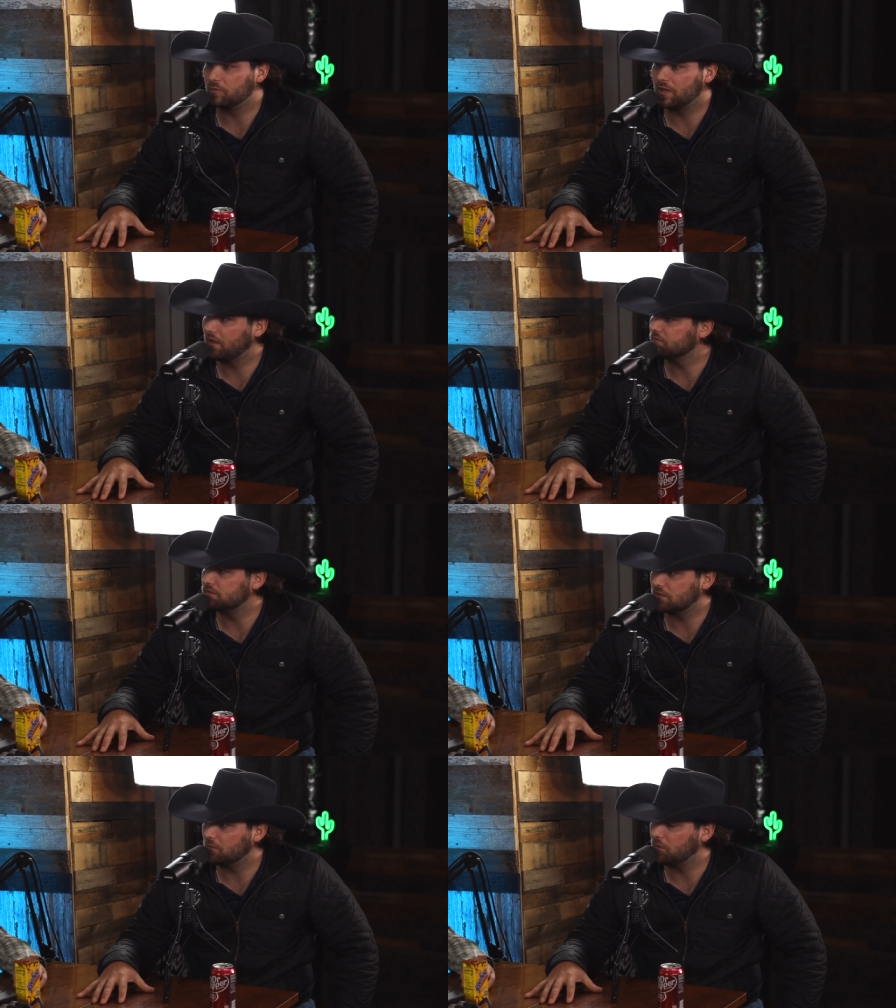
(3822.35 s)
But we have a
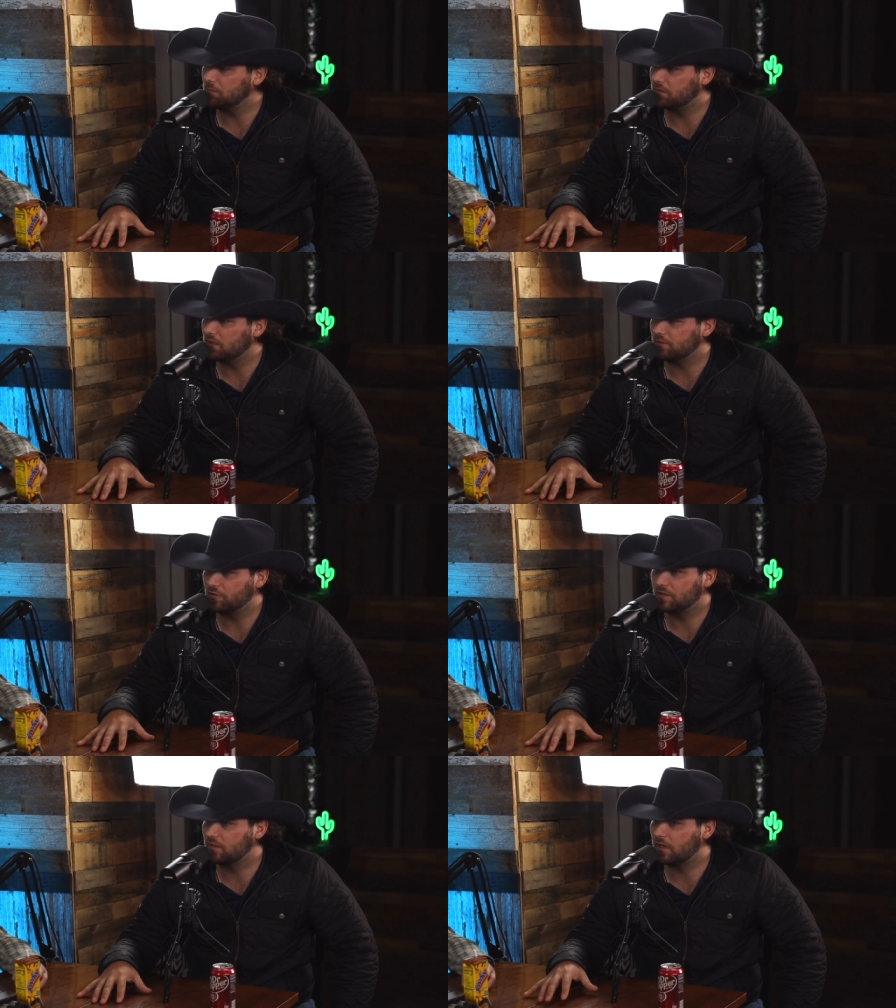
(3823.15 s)
ton of people that
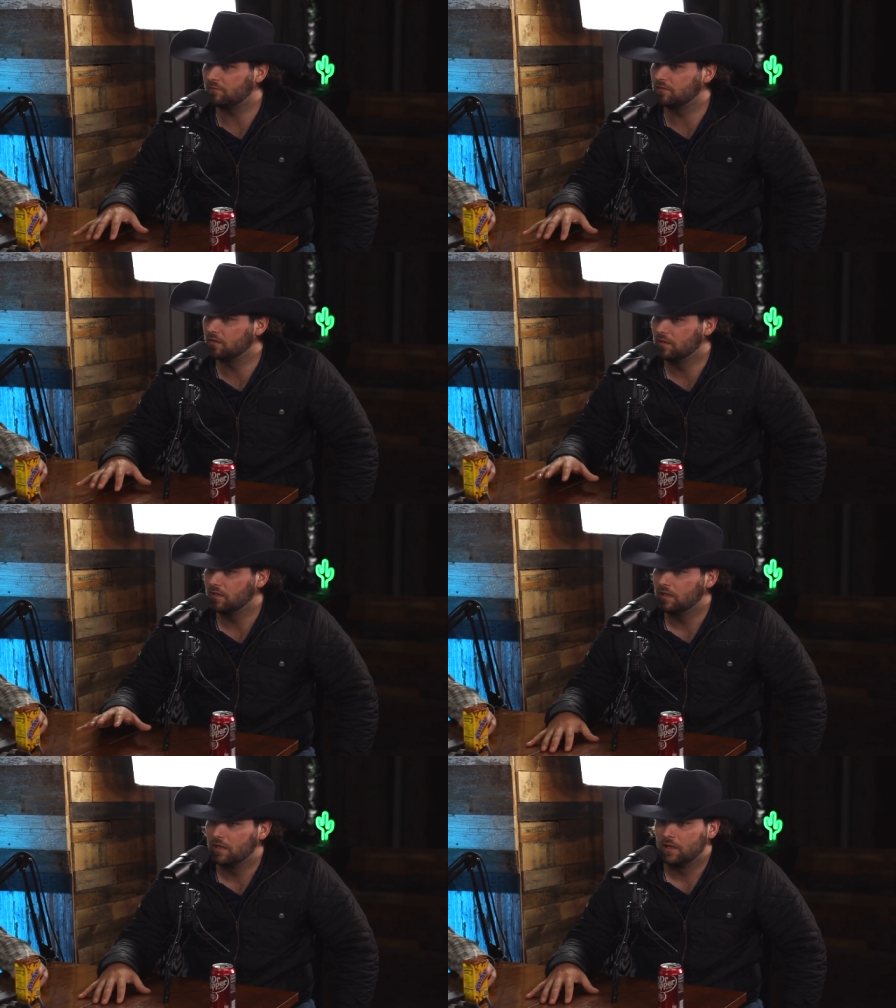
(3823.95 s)
do it, and I'm
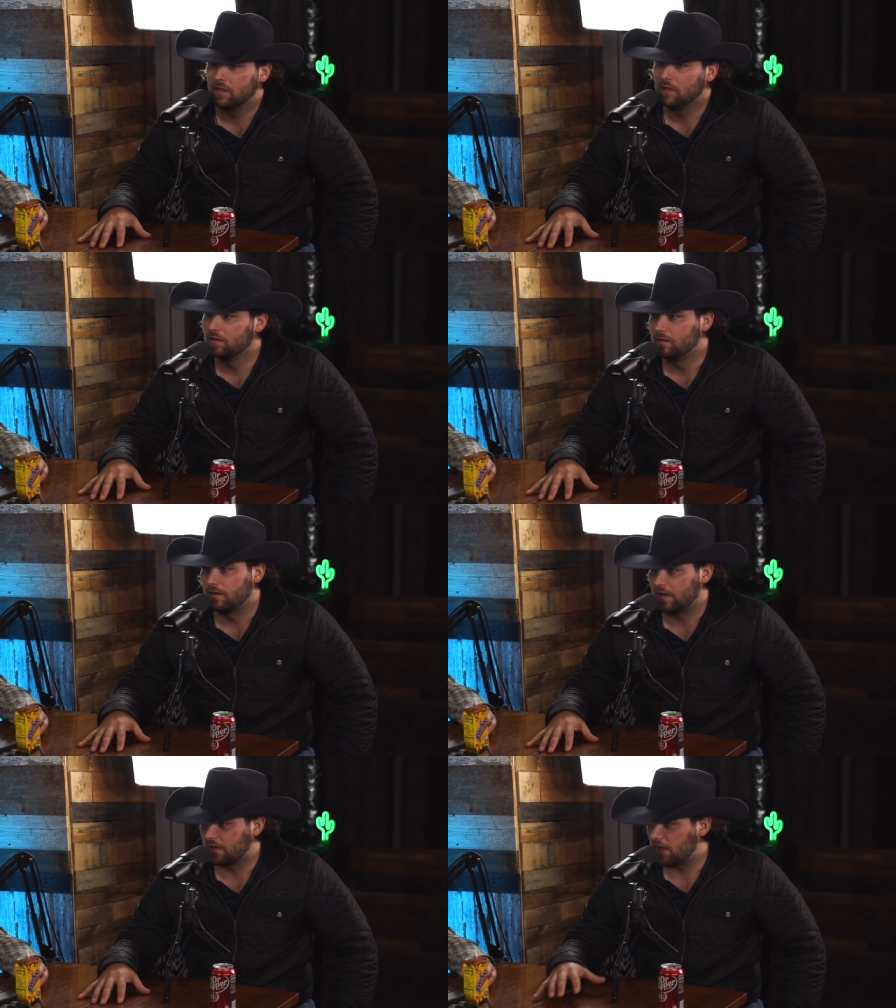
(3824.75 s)

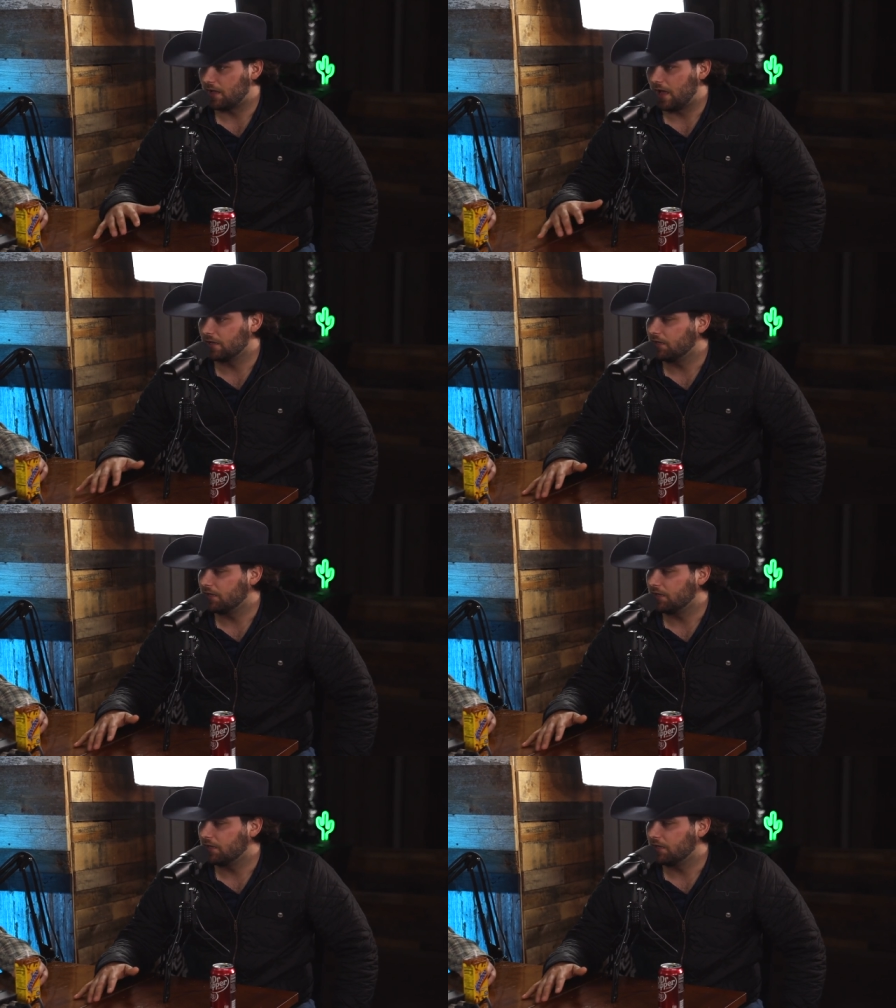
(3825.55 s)
like, I, I